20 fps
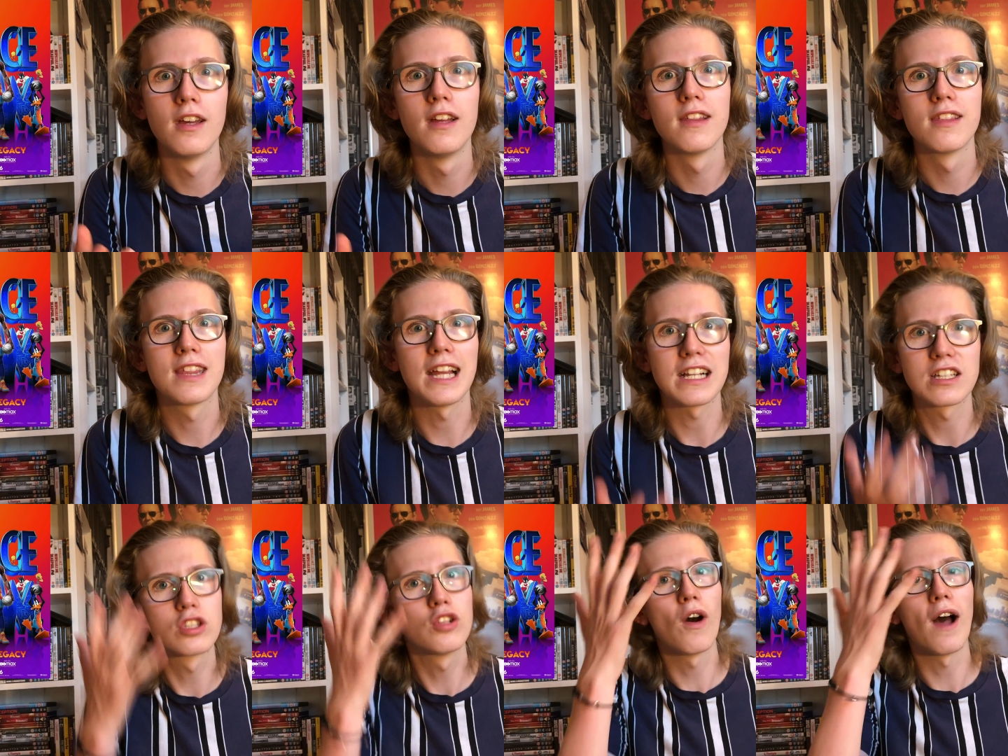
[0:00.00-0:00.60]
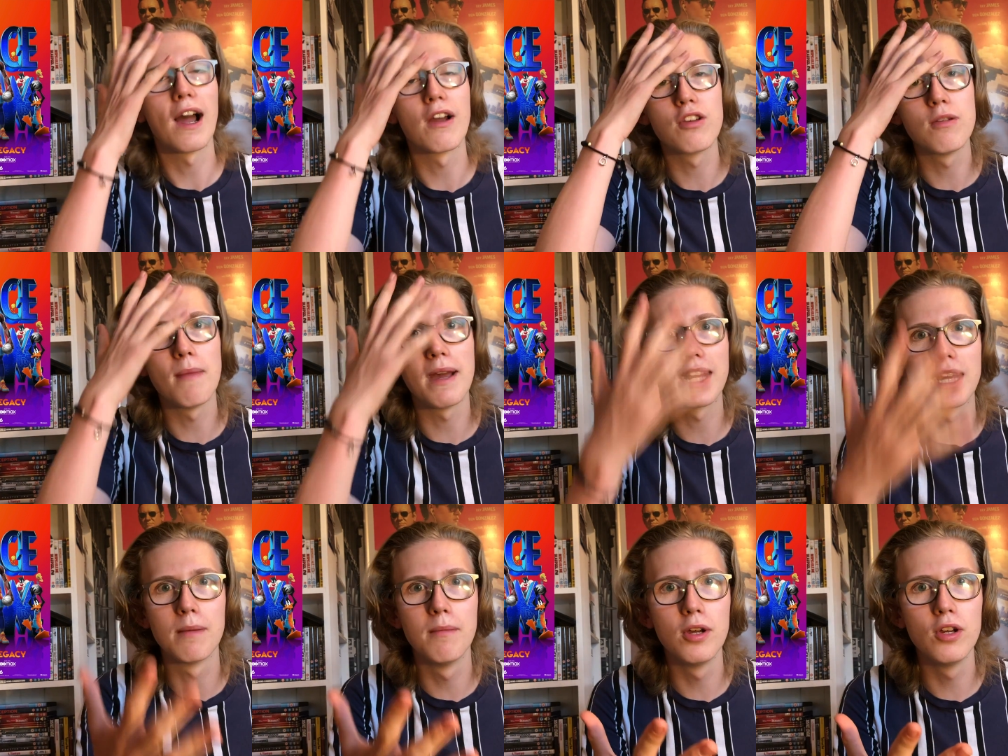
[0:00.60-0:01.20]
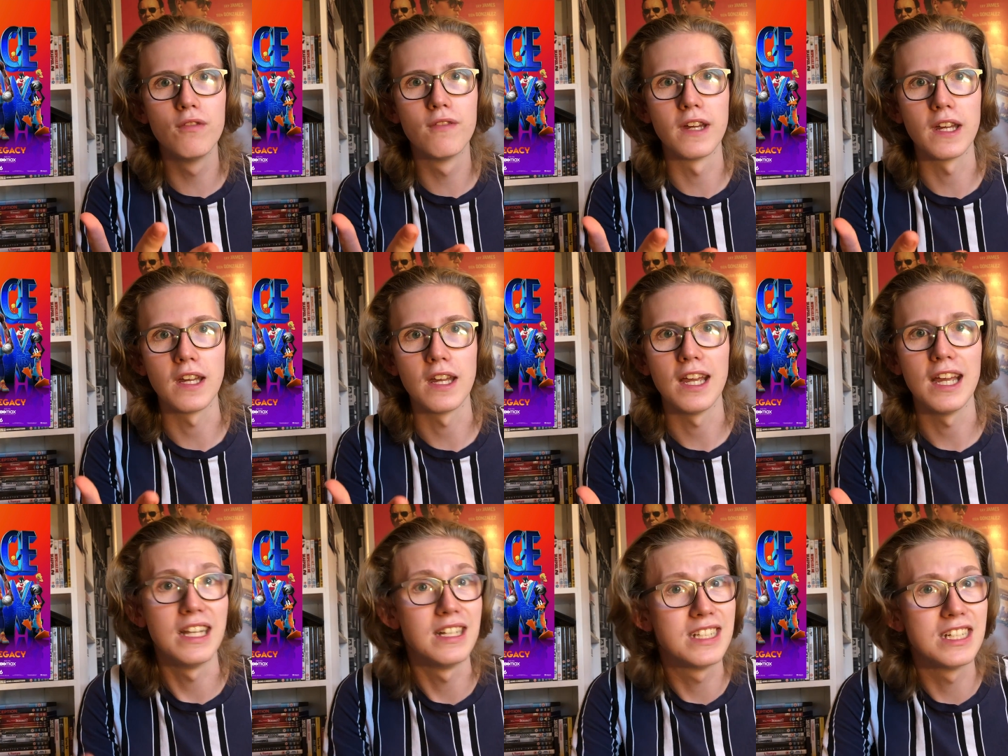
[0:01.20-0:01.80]
That's not how you make a movie.
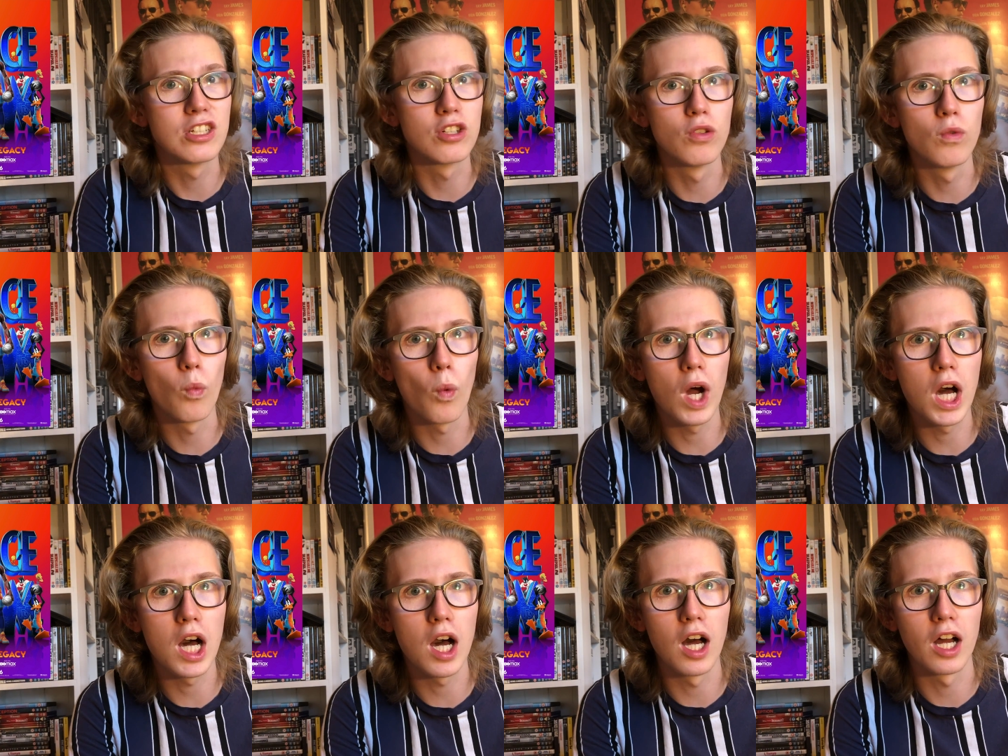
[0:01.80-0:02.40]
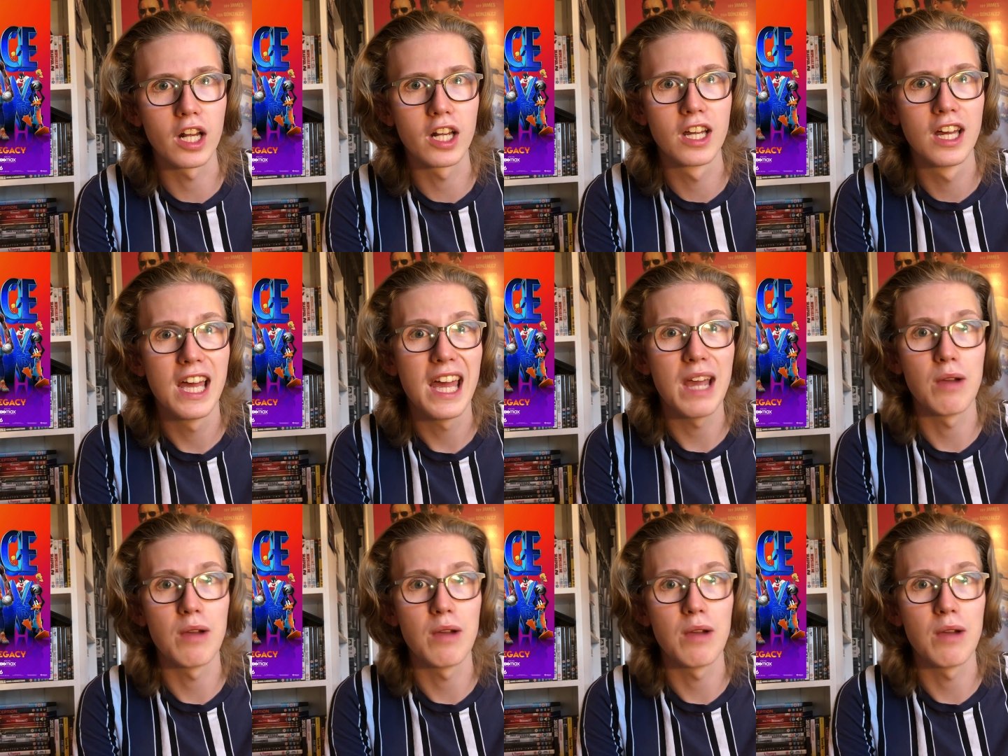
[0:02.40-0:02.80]
It didn't work.